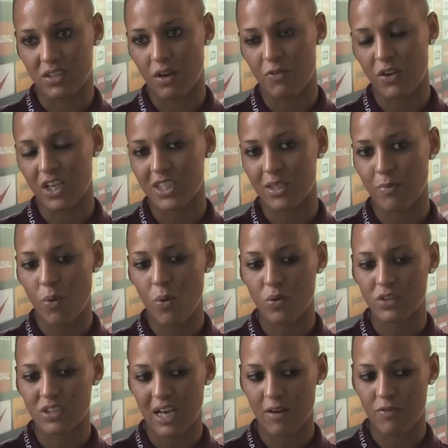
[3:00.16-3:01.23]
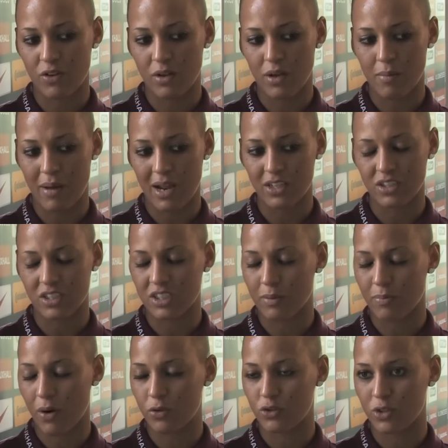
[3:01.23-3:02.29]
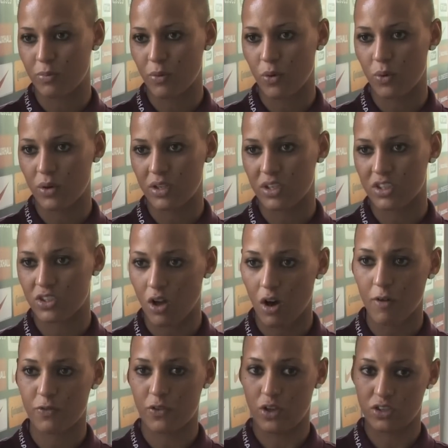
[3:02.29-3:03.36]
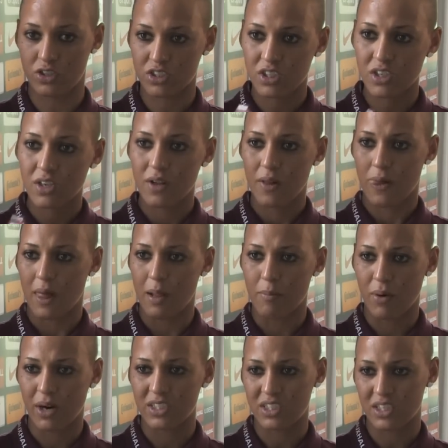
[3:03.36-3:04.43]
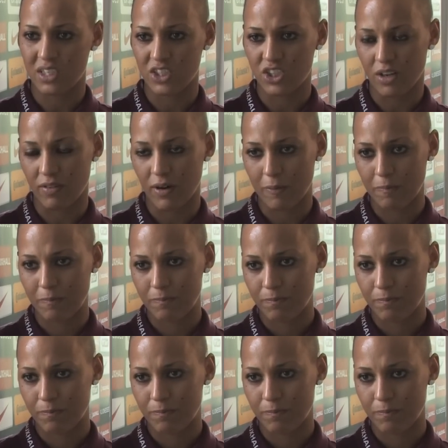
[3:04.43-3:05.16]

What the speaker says: So I think it's important to have a manager that's approachable and a staff that's embracing each other.